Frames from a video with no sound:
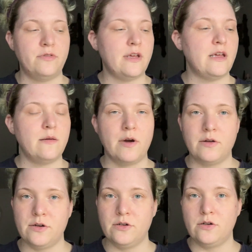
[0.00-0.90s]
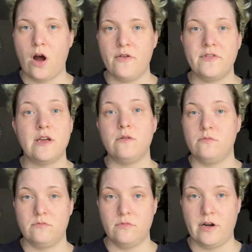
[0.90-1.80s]
thinking about your coffee,
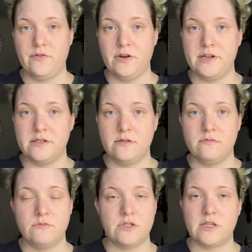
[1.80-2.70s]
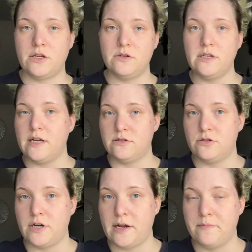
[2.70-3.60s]
whatever it is, just like you did
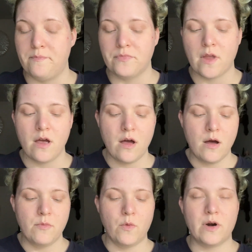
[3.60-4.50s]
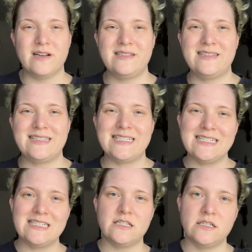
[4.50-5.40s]
yesterday. But we're gonna
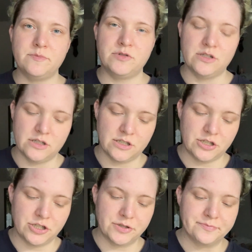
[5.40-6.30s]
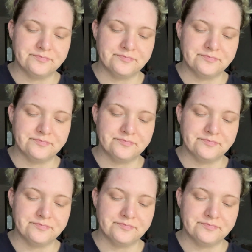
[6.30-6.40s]
take it up a notch.